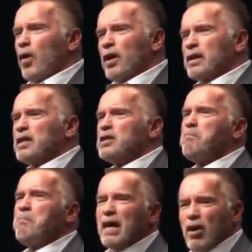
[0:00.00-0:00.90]
worked his
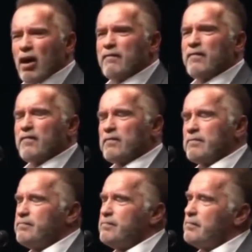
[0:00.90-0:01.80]
butt off.
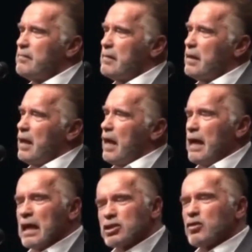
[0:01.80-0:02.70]

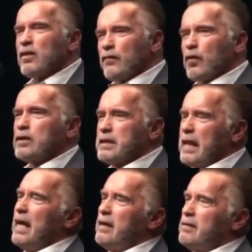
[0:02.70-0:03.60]
And I saw it
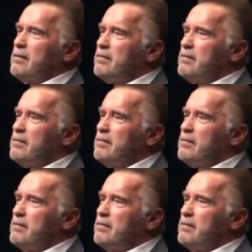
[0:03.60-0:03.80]
firsthand.